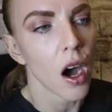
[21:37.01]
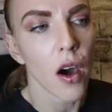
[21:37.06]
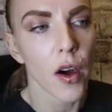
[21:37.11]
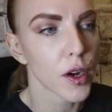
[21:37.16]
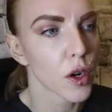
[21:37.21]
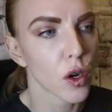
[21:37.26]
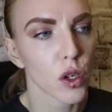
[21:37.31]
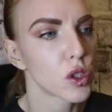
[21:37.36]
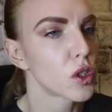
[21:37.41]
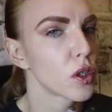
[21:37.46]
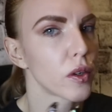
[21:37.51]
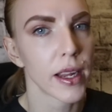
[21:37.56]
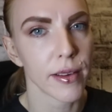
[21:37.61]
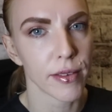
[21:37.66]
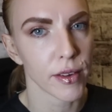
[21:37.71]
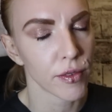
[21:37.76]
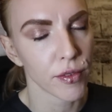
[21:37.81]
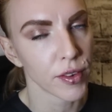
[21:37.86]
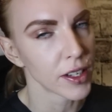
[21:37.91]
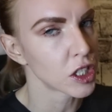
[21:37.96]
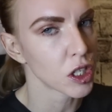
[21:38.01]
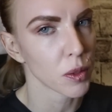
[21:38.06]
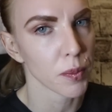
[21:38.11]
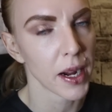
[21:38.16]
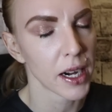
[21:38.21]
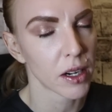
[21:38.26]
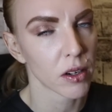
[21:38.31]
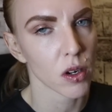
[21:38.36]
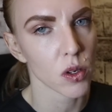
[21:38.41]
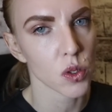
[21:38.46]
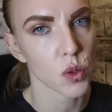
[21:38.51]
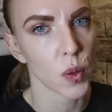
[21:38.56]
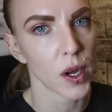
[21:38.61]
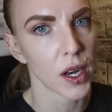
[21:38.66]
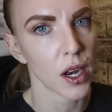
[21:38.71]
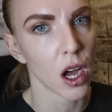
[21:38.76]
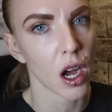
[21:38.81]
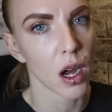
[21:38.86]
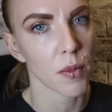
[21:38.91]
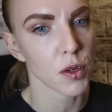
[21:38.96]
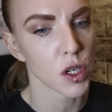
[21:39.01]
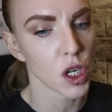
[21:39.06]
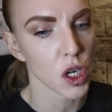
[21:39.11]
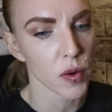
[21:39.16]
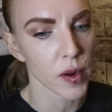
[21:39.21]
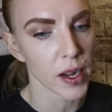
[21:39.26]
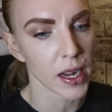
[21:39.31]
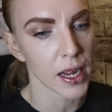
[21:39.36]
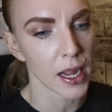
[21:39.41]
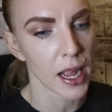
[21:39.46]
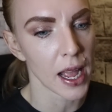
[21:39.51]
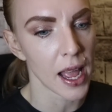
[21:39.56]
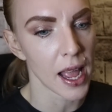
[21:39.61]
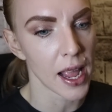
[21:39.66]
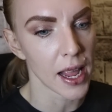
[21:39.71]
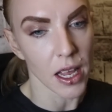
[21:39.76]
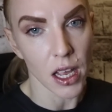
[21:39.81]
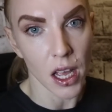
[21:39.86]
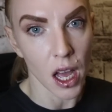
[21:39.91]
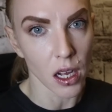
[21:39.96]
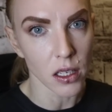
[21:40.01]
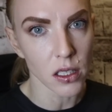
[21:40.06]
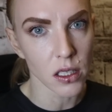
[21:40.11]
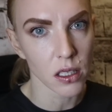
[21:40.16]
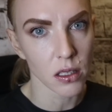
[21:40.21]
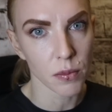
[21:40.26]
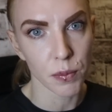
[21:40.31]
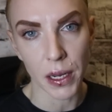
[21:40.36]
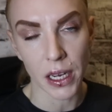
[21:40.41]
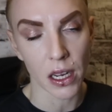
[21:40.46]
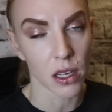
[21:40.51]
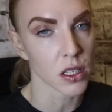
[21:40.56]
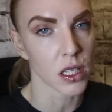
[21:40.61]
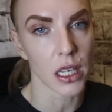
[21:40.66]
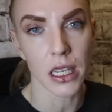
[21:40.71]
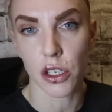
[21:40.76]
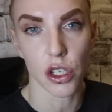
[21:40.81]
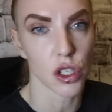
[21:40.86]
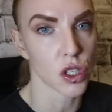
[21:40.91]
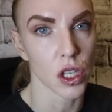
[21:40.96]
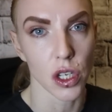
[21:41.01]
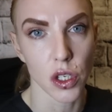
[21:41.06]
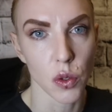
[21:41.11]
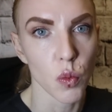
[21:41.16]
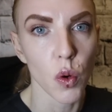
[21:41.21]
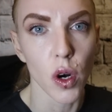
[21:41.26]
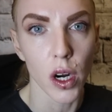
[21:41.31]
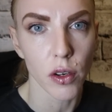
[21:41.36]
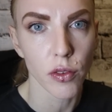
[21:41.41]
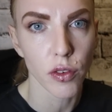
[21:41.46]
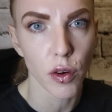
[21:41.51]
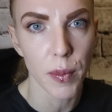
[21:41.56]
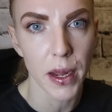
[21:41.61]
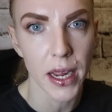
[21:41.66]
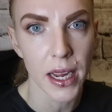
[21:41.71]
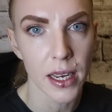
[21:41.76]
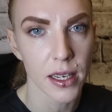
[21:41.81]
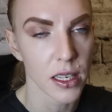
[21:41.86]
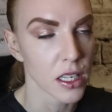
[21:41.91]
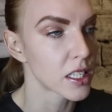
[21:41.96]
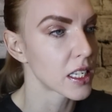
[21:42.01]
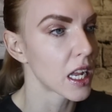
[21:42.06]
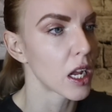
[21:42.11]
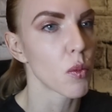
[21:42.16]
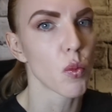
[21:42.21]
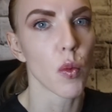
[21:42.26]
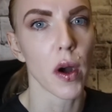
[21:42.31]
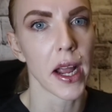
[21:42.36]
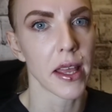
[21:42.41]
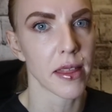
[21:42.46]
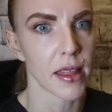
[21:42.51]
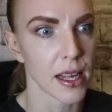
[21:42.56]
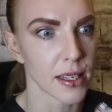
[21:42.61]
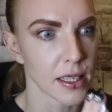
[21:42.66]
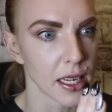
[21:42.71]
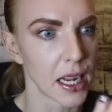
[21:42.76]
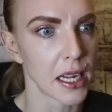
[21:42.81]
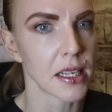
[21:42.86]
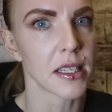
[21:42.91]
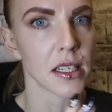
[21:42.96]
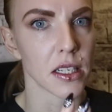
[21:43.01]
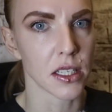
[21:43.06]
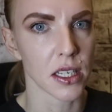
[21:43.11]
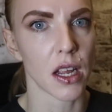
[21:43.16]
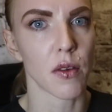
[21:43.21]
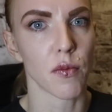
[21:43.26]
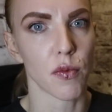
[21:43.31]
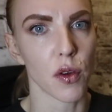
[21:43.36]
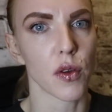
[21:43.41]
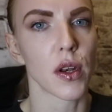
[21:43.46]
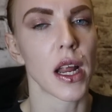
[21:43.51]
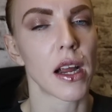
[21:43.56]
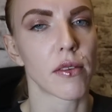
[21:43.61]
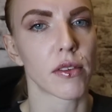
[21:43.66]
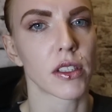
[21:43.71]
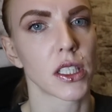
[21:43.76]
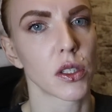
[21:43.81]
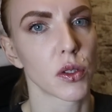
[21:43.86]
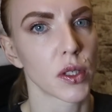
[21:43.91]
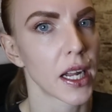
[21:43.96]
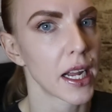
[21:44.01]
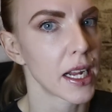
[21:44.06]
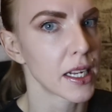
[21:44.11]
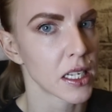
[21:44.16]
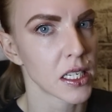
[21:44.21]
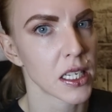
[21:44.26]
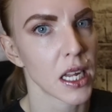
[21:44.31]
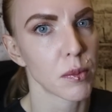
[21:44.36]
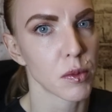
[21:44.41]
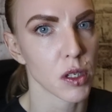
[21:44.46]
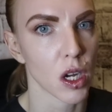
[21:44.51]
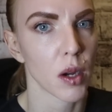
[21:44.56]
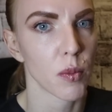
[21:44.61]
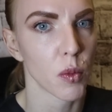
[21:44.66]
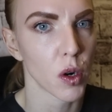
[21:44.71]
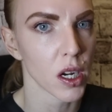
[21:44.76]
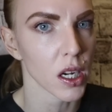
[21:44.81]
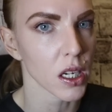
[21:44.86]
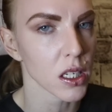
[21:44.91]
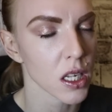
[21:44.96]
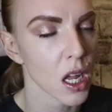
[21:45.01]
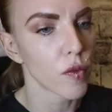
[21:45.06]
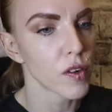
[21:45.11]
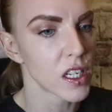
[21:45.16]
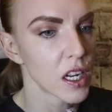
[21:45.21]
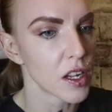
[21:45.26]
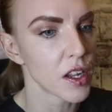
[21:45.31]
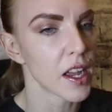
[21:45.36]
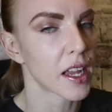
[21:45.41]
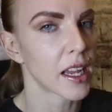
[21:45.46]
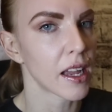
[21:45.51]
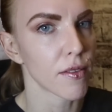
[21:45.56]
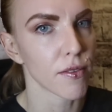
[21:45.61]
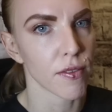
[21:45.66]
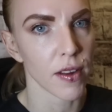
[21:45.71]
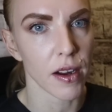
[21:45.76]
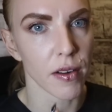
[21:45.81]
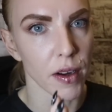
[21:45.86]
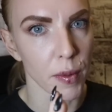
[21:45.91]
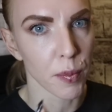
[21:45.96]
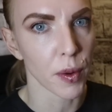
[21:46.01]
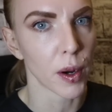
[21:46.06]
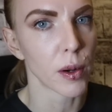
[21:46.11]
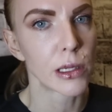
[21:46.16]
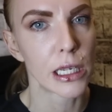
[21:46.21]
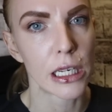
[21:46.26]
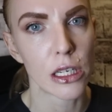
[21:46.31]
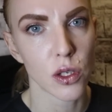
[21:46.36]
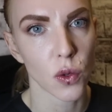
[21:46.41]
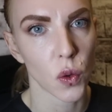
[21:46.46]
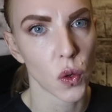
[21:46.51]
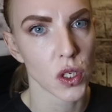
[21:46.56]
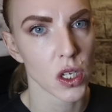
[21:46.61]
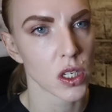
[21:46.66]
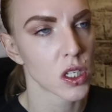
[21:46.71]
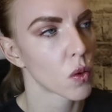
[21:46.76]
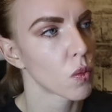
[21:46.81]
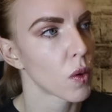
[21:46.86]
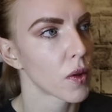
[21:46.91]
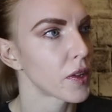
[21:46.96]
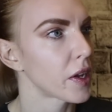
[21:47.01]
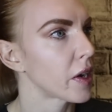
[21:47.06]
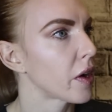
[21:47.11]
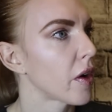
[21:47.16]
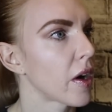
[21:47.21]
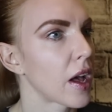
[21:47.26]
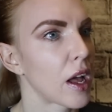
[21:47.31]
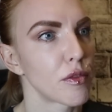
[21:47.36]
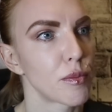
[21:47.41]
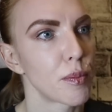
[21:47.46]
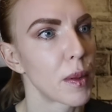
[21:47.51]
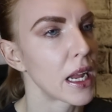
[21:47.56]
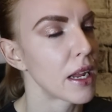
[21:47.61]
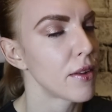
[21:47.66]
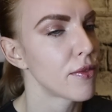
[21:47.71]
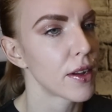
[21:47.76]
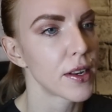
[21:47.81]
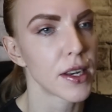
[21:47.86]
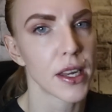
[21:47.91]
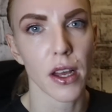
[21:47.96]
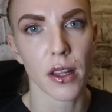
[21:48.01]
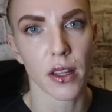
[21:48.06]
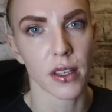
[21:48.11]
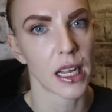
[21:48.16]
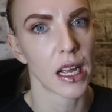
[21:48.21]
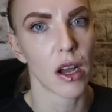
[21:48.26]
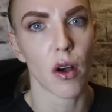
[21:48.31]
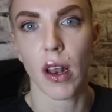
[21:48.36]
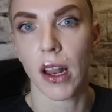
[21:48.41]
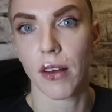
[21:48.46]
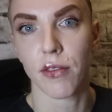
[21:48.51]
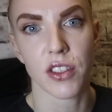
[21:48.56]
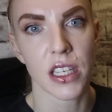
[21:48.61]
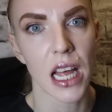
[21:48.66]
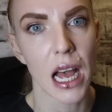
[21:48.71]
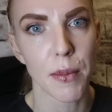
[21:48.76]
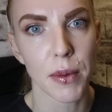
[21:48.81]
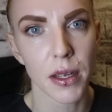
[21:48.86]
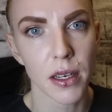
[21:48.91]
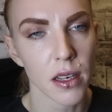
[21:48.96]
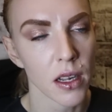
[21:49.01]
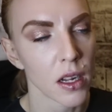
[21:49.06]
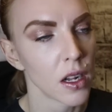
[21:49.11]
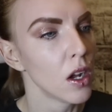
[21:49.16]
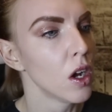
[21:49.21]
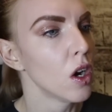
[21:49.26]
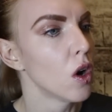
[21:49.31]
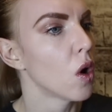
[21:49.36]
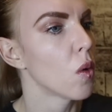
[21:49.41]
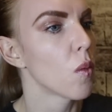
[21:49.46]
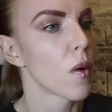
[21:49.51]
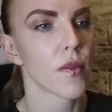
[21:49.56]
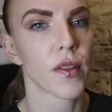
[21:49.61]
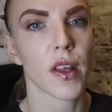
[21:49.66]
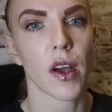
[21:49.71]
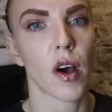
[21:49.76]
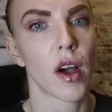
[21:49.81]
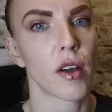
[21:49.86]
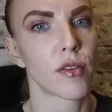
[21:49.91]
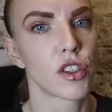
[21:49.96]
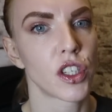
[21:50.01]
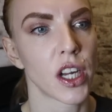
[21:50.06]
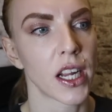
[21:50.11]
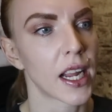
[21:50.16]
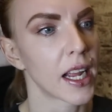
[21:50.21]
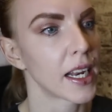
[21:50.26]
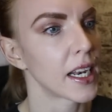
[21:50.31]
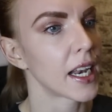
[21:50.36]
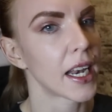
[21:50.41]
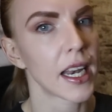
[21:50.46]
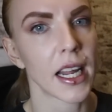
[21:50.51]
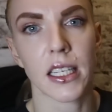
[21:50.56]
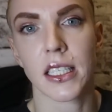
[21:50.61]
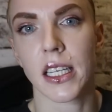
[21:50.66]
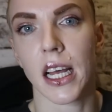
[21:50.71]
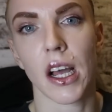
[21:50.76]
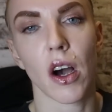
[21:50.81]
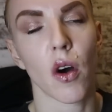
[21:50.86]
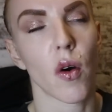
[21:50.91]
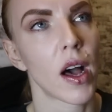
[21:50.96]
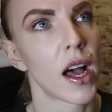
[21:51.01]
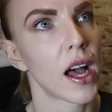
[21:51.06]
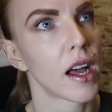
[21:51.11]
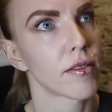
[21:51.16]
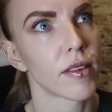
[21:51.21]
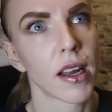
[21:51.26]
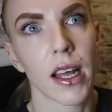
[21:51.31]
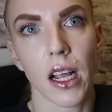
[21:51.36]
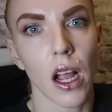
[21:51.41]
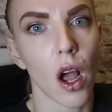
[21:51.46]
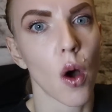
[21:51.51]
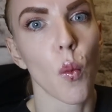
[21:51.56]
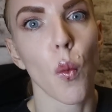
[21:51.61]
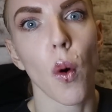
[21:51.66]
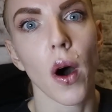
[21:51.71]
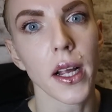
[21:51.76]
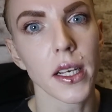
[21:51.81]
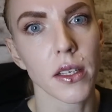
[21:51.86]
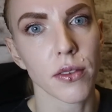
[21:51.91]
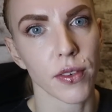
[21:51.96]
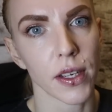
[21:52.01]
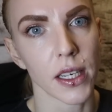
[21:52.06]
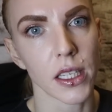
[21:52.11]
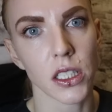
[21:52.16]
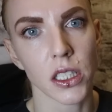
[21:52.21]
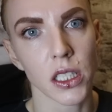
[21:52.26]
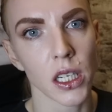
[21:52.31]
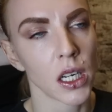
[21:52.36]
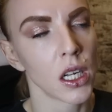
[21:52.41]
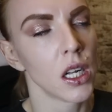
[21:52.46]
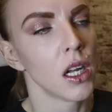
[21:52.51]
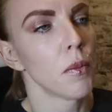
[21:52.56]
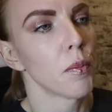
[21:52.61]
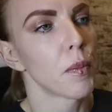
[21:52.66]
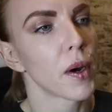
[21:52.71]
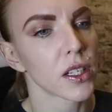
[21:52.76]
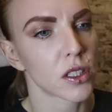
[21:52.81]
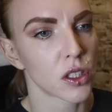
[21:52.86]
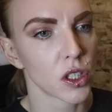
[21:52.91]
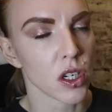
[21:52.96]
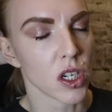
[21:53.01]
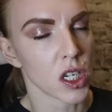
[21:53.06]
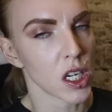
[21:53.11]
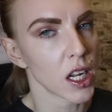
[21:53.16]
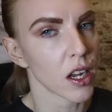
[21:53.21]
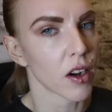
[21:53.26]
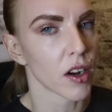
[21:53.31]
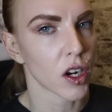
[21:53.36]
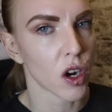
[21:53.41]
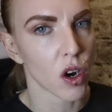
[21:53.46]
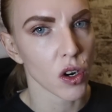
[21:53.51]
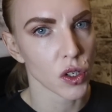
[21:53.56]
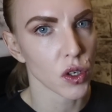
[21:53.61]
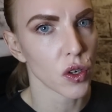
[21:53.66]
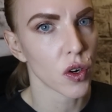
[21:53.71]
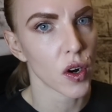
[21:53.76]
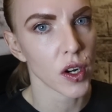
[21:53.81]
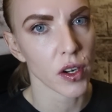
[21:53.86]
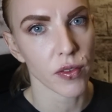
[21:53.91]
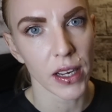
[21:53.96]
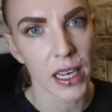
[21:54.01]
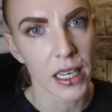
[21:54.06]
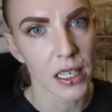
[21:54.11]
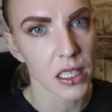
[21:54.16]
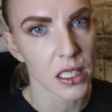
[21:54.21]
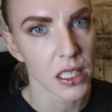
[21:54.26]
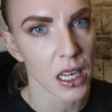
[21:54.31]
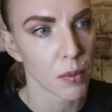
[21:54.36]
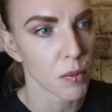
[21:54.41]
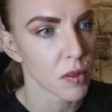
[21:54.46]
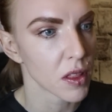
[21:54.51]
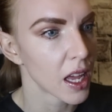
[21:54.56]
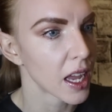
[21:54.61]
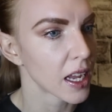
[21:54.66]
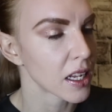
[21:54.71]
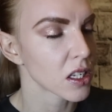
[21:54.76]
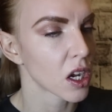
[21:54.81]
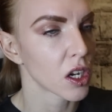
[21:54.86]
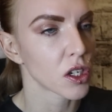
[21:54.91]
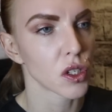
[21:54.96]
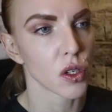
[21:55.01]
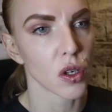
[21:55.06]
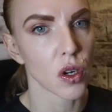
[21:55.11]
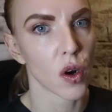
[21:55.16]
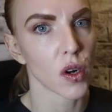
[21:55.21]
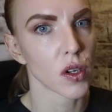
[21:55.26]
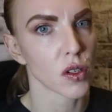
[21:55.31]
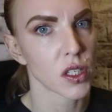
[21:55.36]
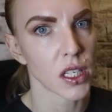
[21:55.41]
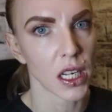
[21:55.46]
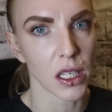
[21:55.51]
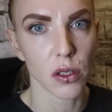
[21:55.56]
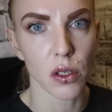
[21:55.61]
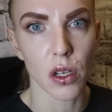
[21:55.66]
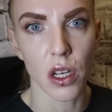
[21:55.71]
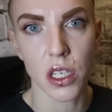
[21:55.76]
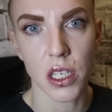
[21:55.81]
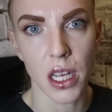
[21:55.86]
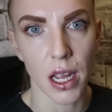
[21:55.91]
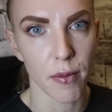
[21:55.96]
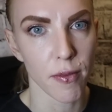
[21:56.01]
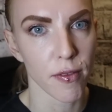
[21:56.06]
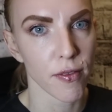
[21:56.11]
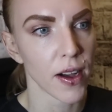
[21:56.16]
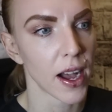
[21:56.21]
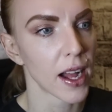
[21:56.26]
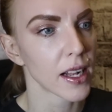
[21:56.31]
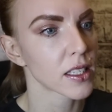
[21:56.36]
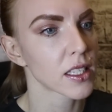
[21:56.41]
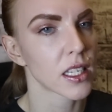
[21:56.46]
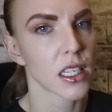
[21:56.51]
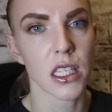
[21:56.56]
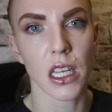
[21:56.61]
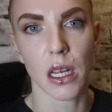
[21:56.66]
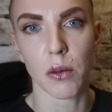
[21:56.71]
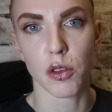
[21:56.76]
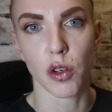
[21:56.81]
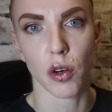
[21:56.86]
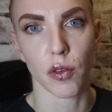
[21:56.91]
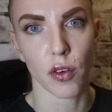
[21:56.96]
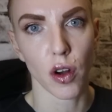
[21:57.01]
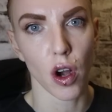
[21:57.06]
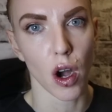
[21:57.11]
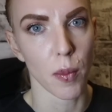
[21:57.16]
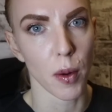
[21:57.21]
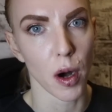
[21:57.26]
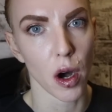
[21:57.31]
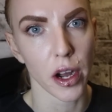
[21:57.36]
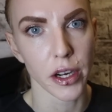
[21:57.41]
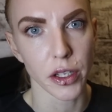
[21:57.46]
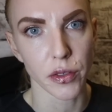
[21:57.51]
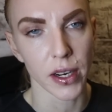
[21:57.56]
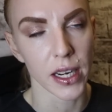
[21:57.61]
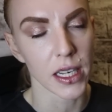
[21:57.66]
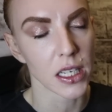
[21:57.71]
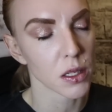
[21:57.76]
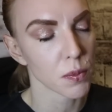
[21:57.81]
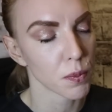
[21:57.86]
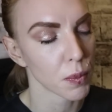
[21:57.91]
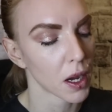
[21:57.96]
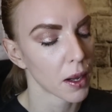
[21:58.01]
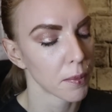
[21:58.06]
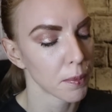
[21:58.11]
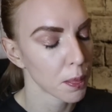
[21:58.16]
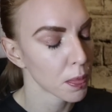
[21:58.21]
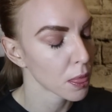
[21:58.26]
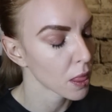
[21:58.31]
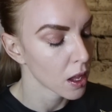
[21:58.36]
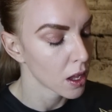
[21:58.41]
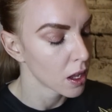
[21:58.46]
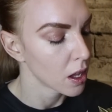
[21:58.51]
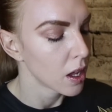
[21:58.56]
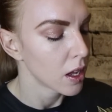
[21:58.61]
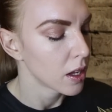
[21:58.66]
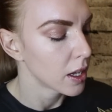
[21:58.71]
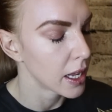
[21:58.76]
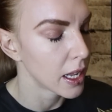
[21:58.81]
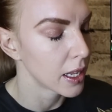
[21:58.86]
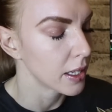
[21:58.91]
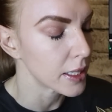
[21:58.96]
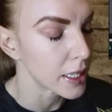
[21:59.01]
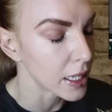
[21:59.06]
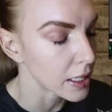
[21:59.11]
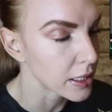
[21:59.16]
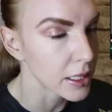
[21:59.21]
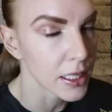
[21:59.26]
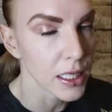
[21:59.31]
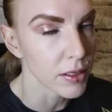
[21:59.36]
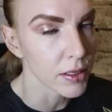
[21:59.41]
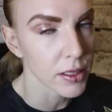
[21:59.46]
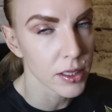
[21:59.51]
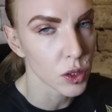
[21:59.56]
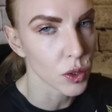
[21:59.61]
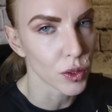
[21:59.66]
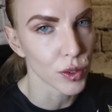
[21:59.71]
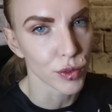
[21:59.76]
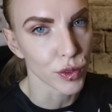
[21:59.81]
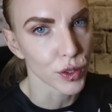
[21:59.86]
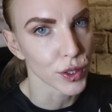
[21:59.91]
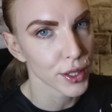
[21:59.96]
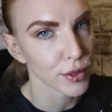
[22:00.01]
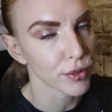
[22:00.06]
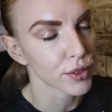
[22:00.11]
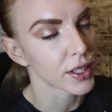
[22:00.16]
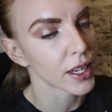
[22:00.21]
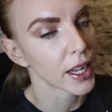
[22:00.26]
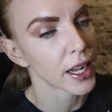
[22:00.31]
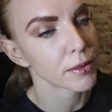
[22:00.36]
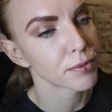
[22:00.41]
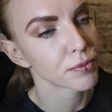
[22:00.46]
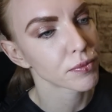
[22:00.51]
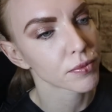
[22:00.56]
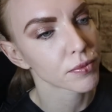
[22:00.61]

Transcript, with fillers: I can do if it fits your macros when I'm doing a cut because it just doesn't work for me the same way that eating the same food every single day at the same time works. Obviously you can vary protein sources so one day I'll have beef and the other day I'll have salmon or one day I'll have chicken and the next day I'll have like a white fish. But usually I do kind of eat the same things. I do kind of stick to the same fats, the same sort of carbohydrates, but uh, that's a different story for a different day.